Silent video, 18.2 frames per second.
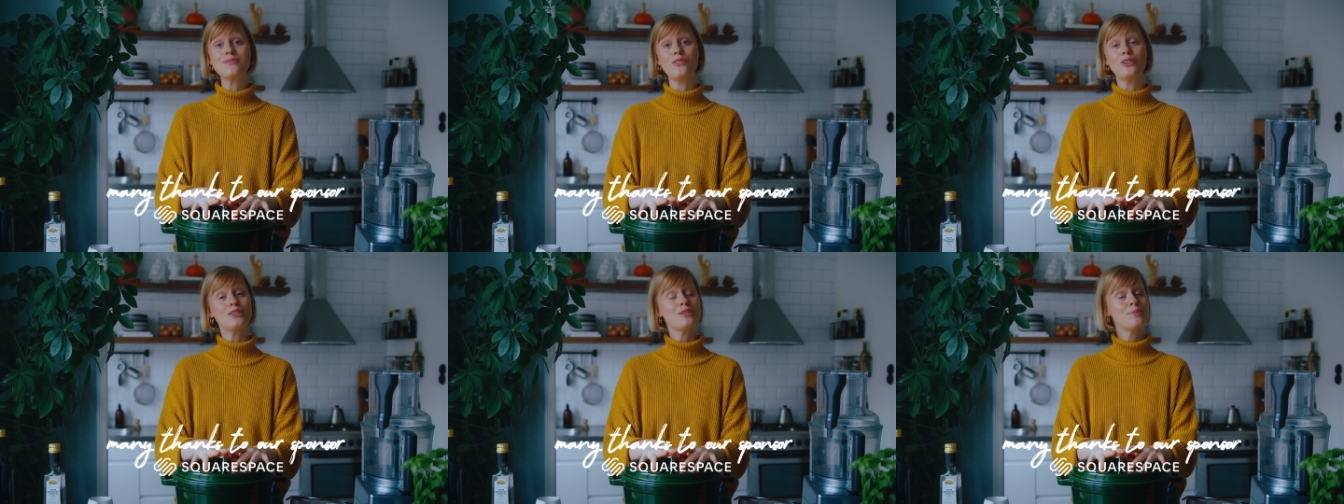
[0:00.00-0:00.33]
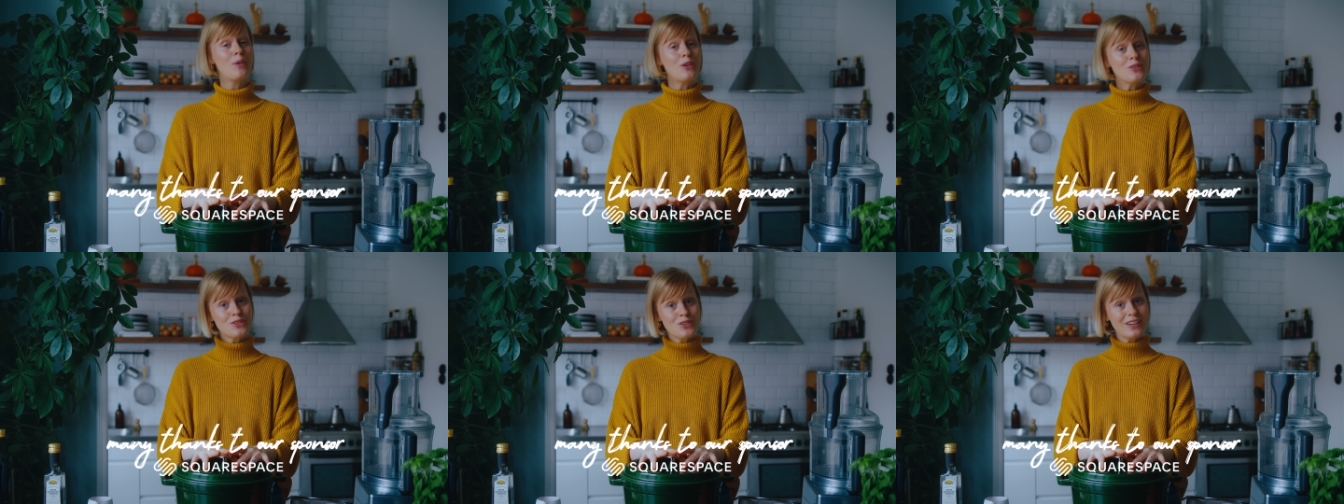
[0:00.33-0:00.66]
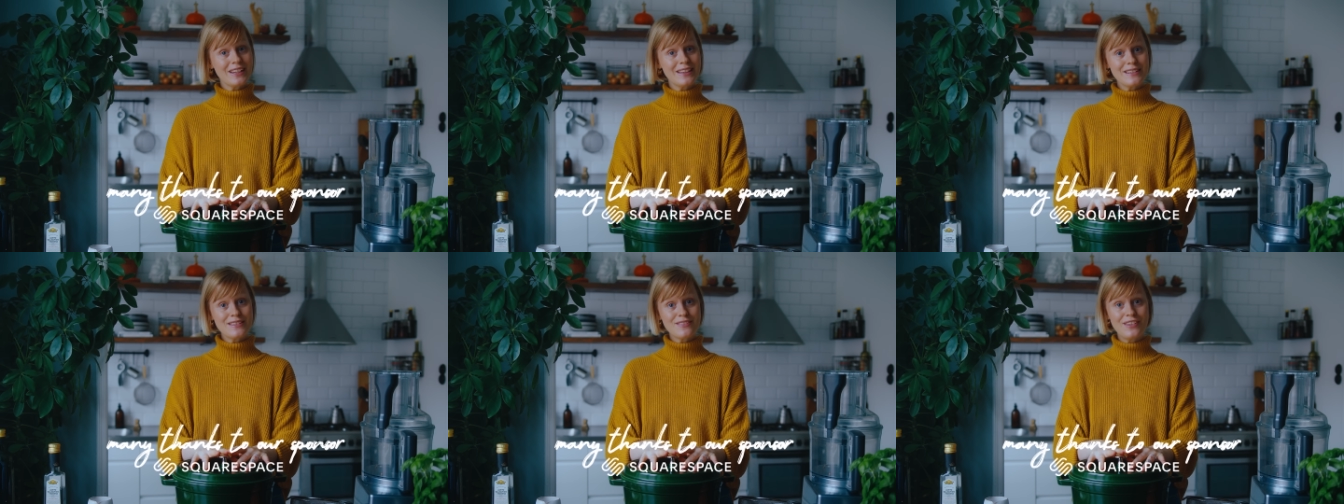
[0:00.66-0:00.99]
for
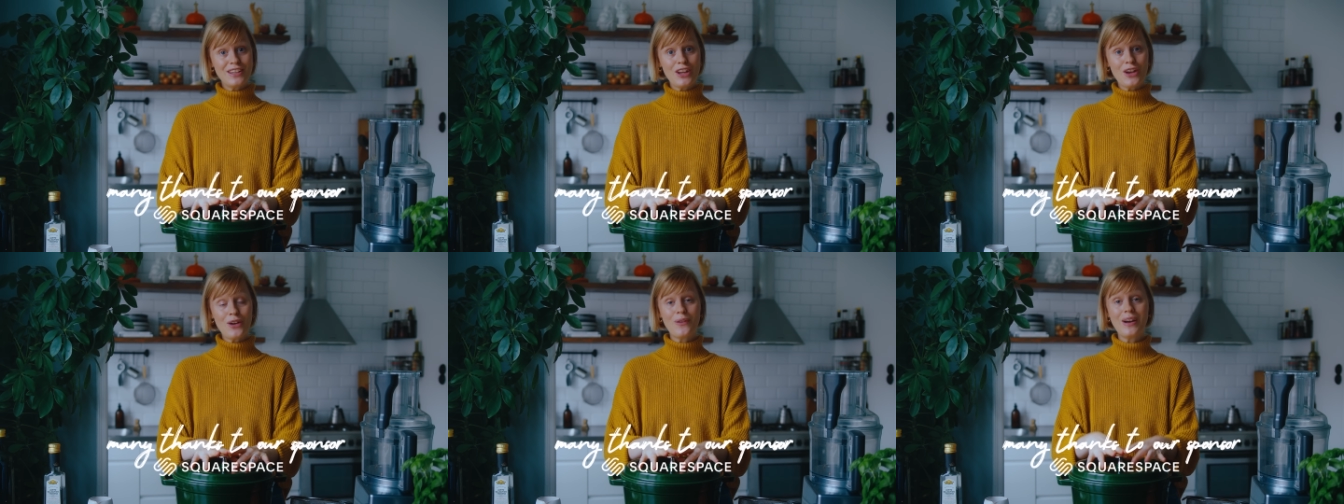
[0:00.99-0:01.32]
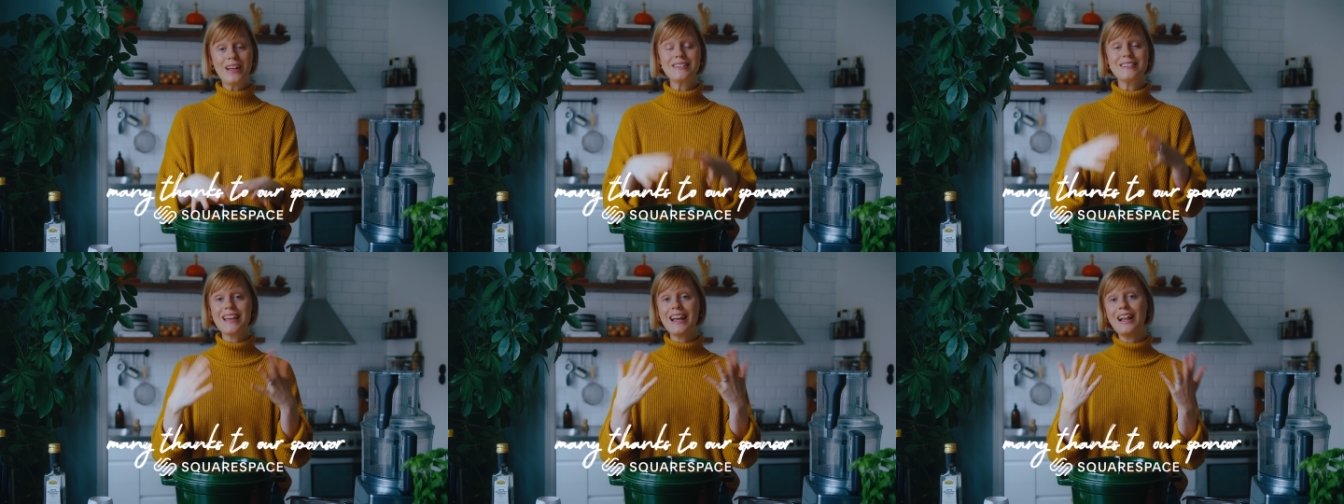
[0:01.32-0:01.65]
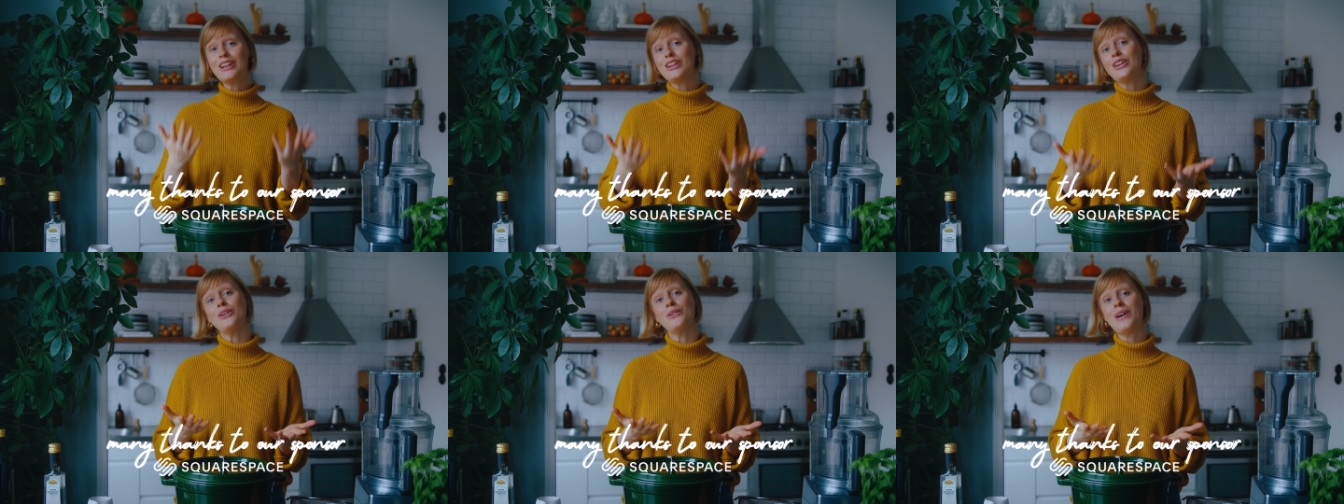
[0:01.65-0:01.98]
sponsoring this video and
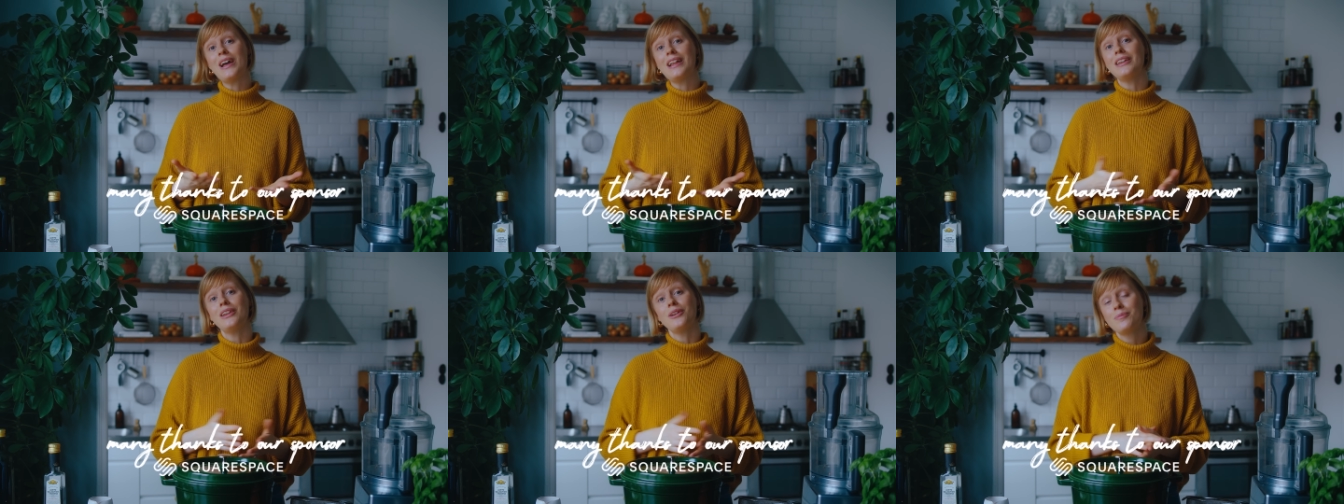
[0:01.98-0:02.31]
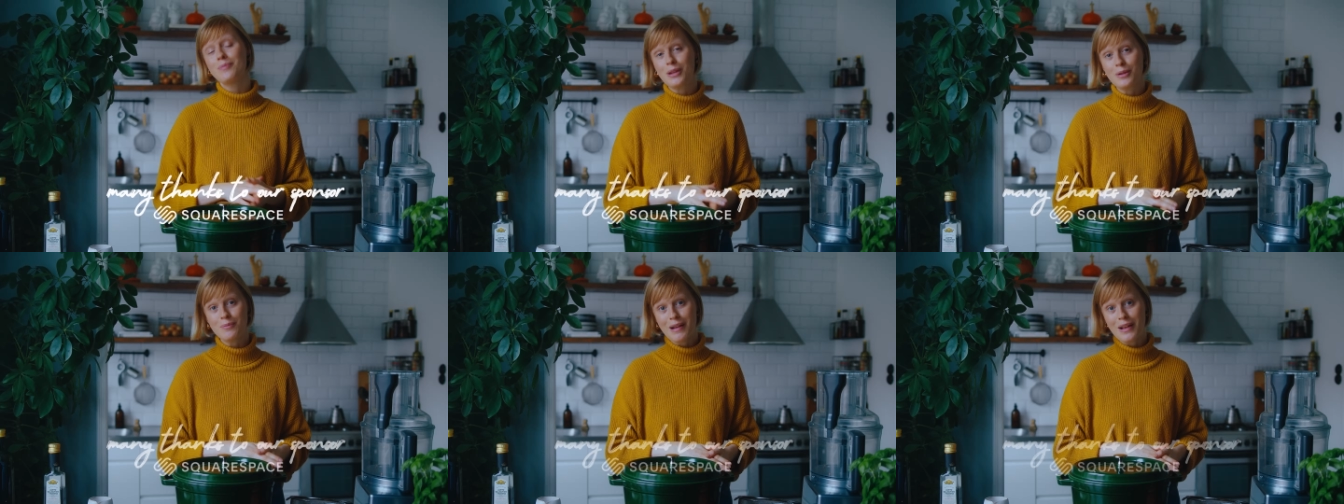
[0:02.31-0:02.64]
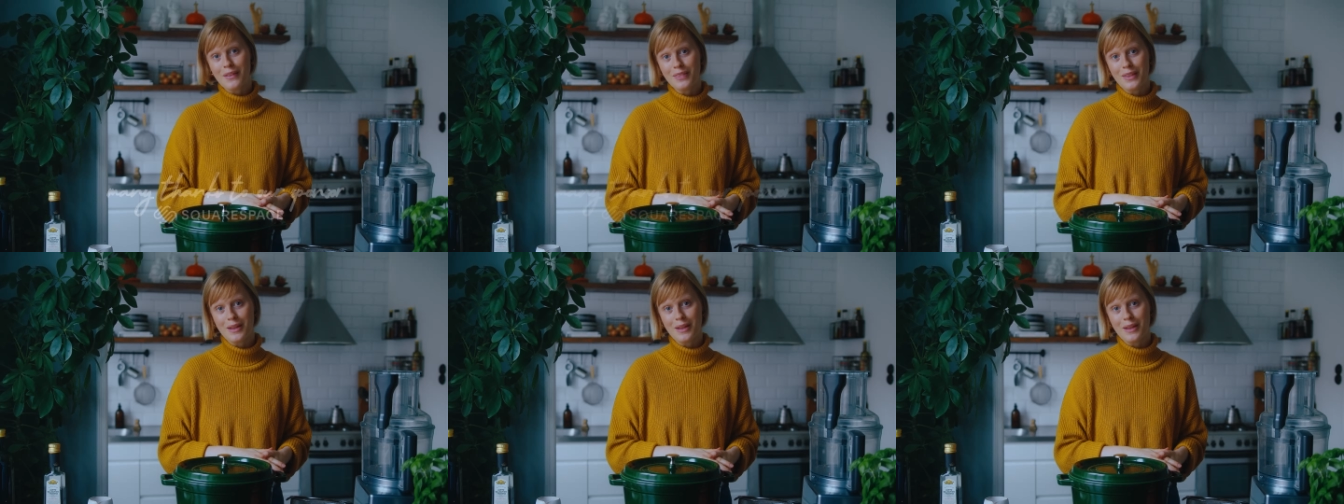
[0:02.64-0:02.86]
tell you a little bit about